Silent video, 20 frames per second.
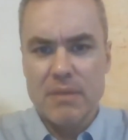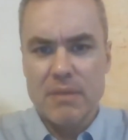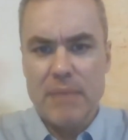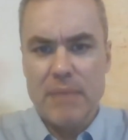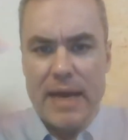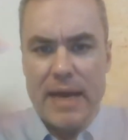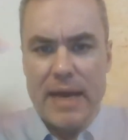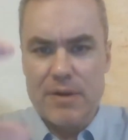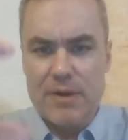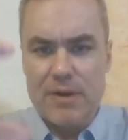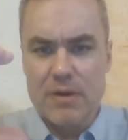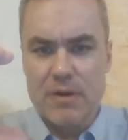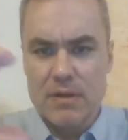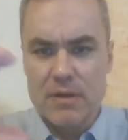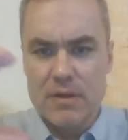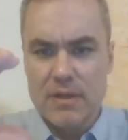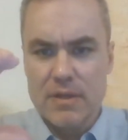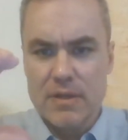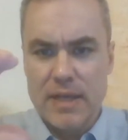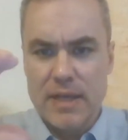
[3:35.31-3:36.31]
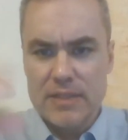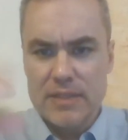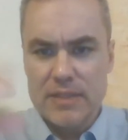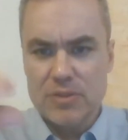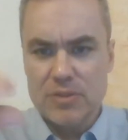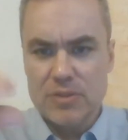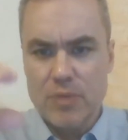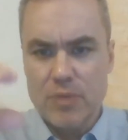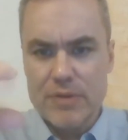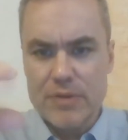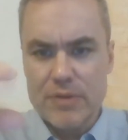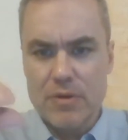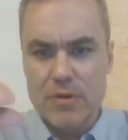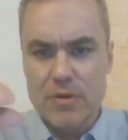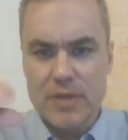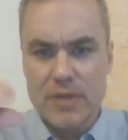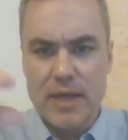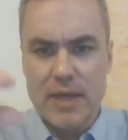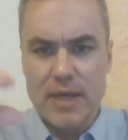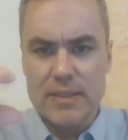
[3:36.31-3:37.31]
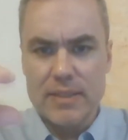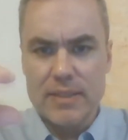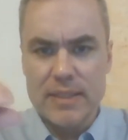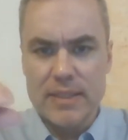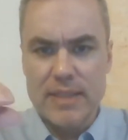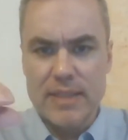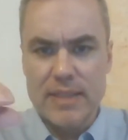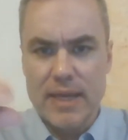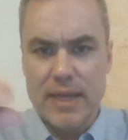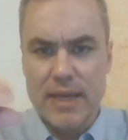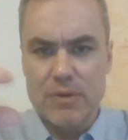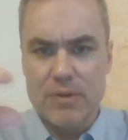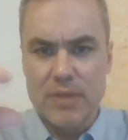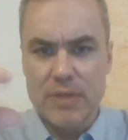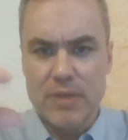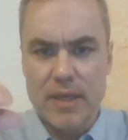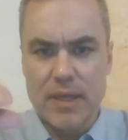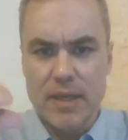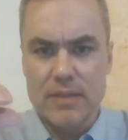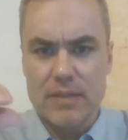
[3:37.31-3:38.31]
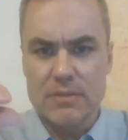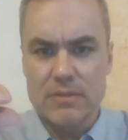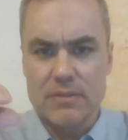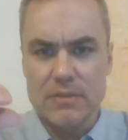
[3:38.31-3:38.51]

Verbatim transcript: matter as to whether or not it can or can't